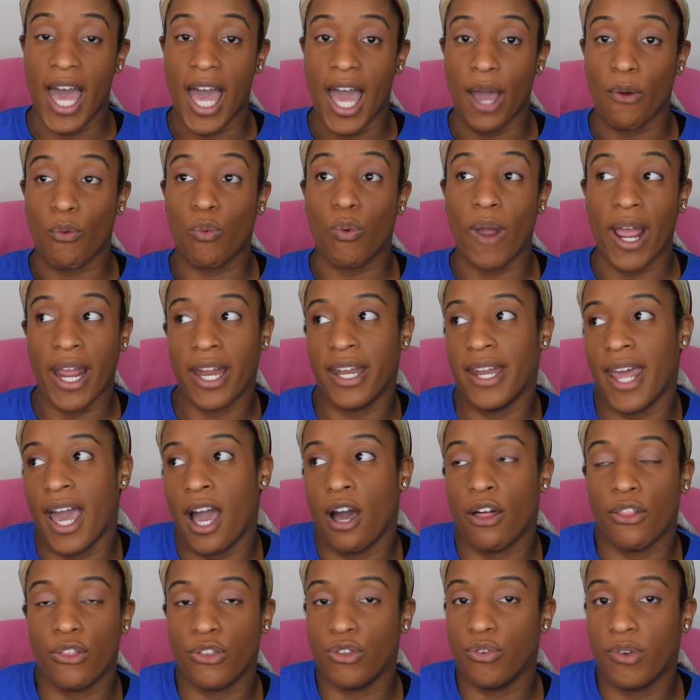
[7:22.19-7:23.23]
right
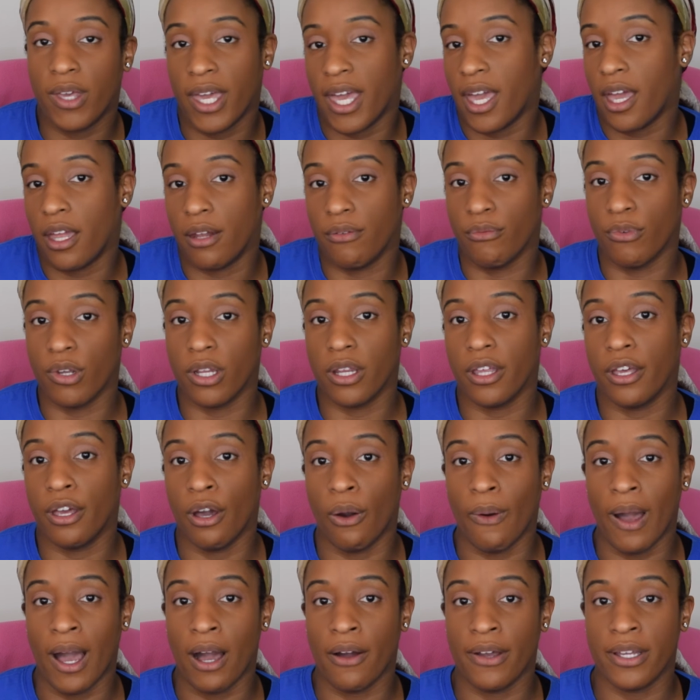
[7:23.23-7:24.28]
now you can't really
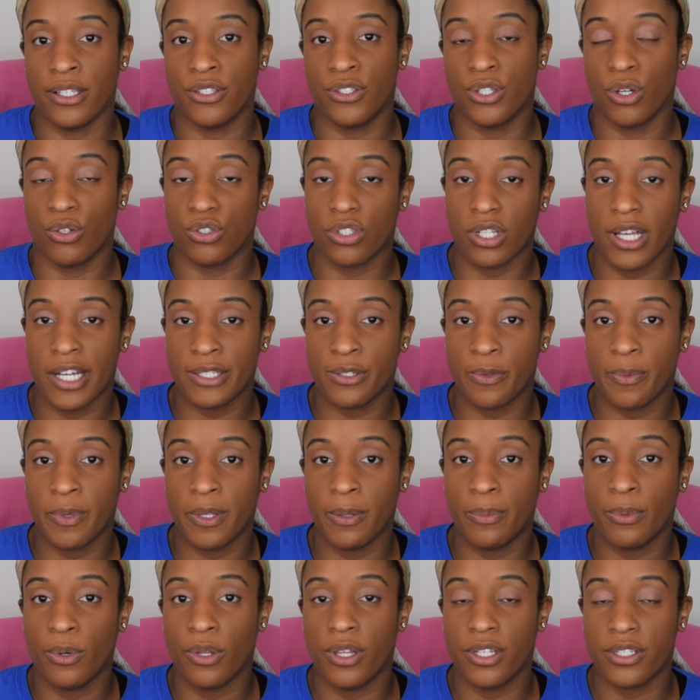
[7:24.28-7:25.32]
go out and socialize with
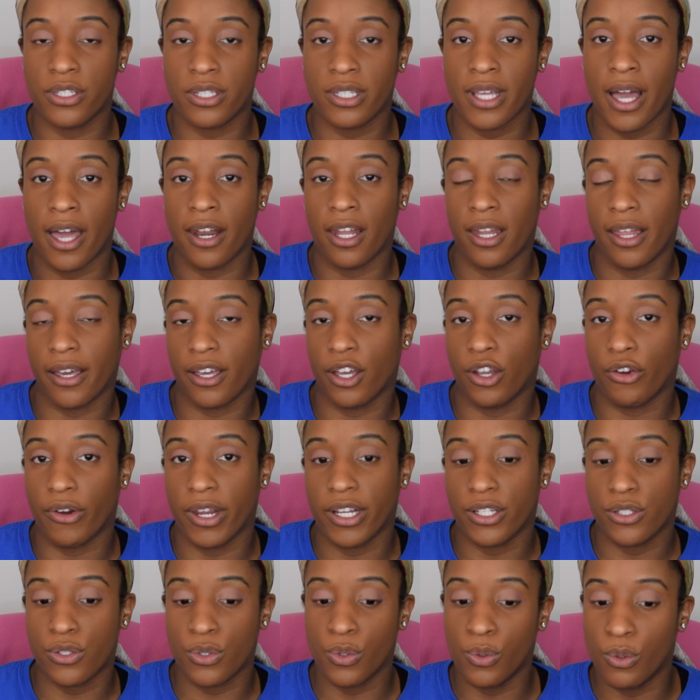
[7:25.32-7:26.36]
people. This is kind of like a
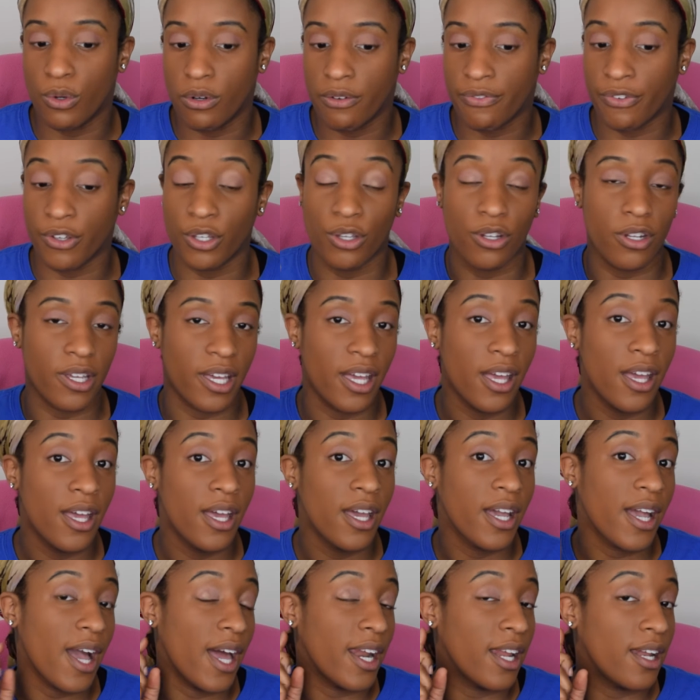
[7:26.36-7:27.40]
great tool for you to
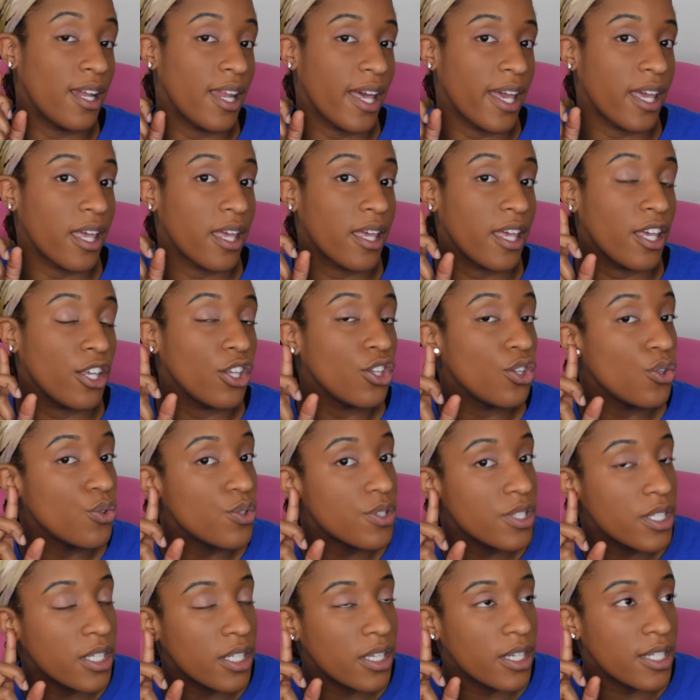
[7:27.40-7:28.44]
kind of like get
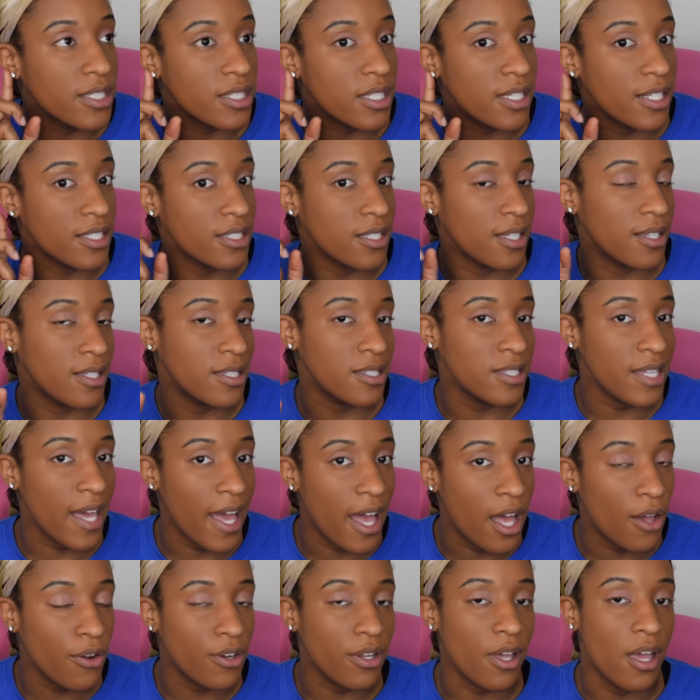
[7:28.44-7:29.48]
used to listening to the
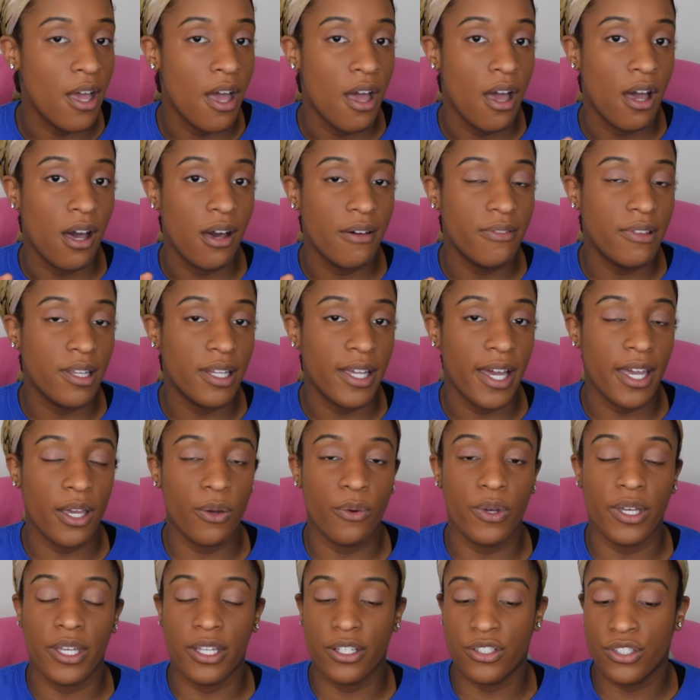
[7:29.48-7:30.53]
sound of the
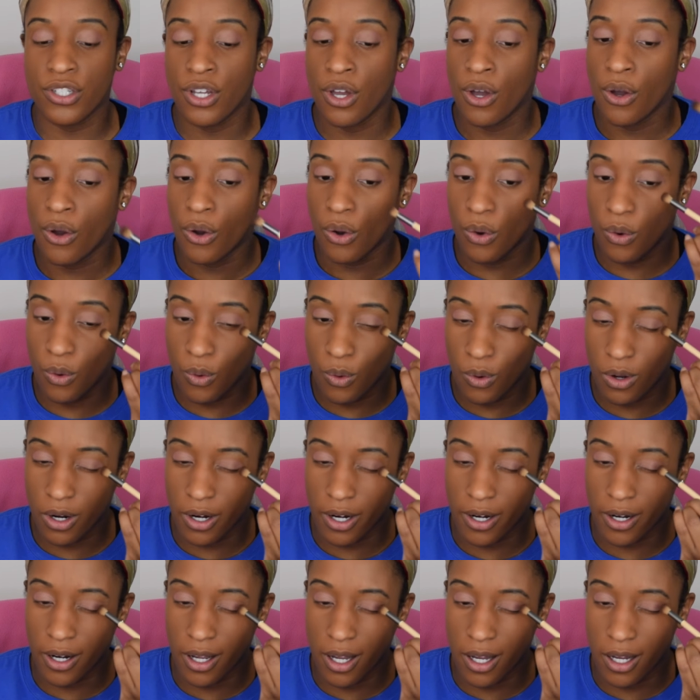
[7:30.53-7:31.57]
language,
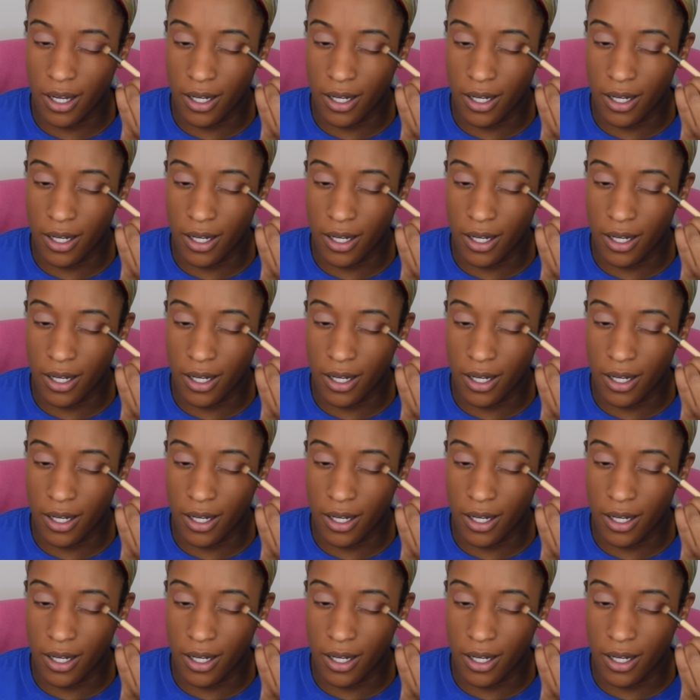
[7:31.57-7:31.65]
or